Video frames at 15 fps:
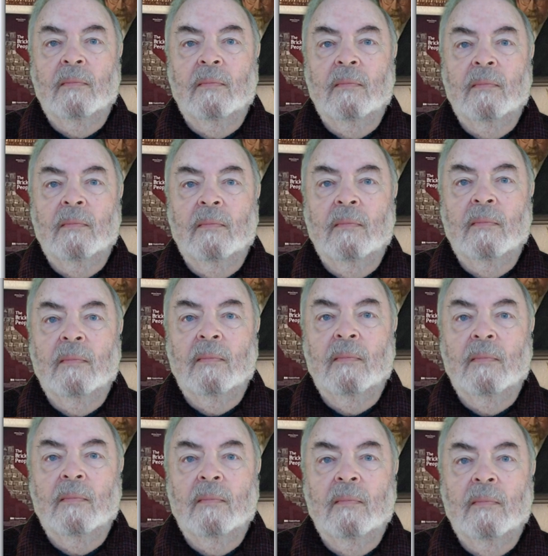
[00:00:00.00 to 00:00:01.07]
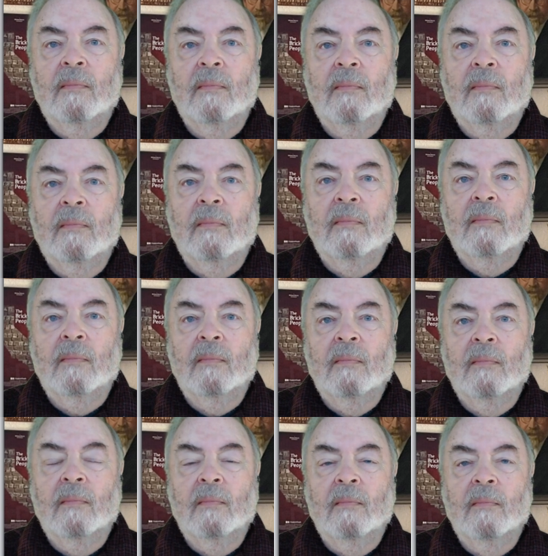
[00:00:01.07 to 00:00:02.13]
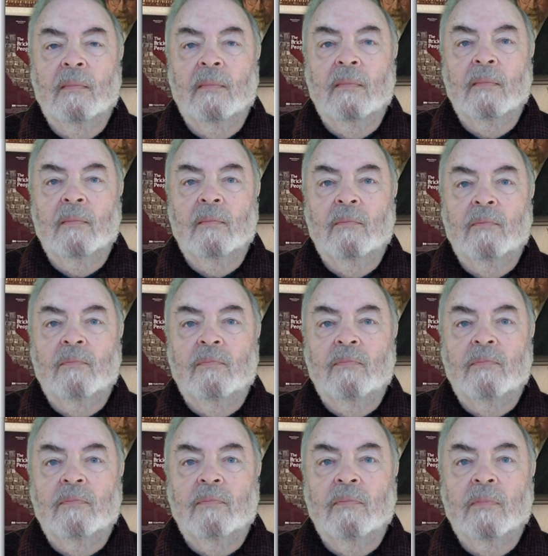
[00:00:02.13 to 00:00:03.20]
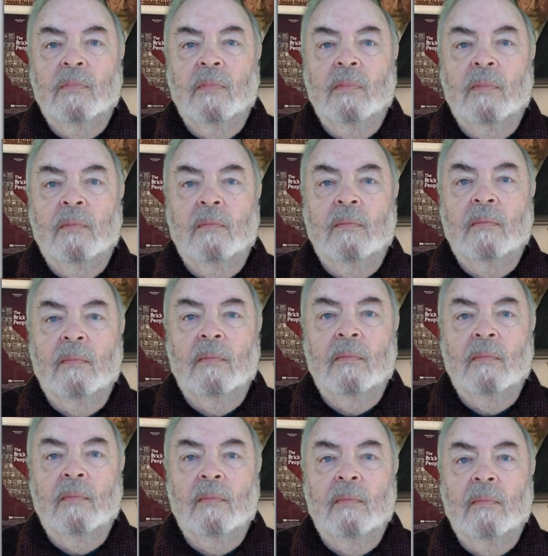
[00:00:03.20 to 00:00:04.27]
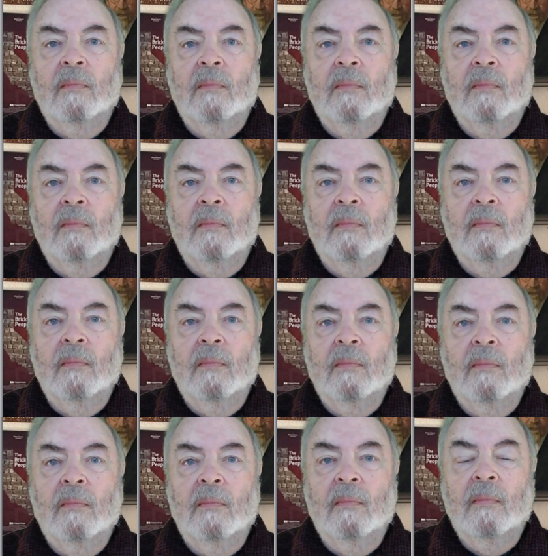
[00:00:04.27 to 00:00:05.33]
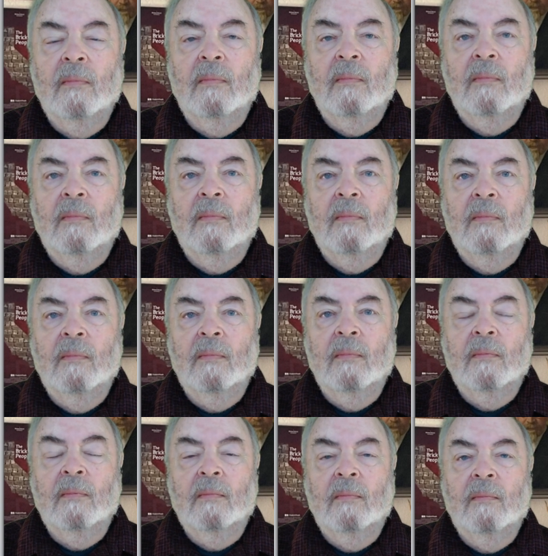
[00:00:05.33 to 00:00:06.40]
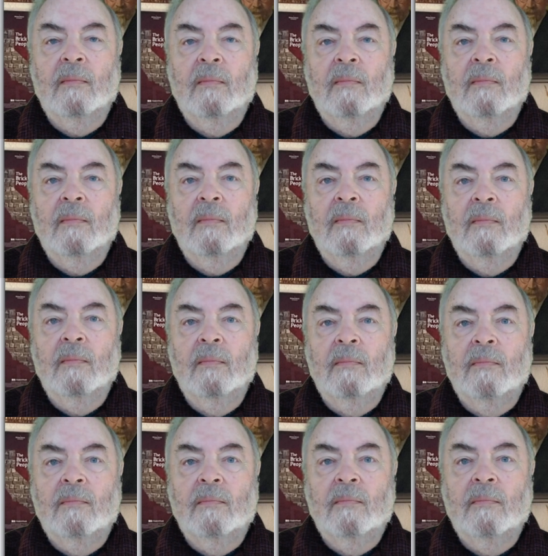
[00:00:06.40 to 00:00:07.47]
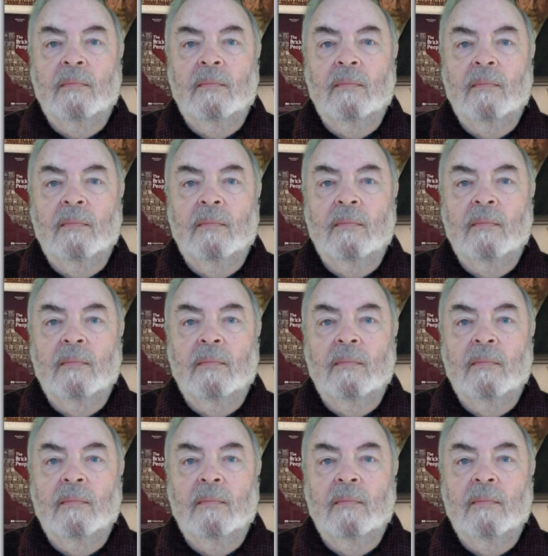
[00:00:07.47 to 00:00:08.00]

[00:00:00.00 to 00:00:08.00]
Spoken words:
(silent)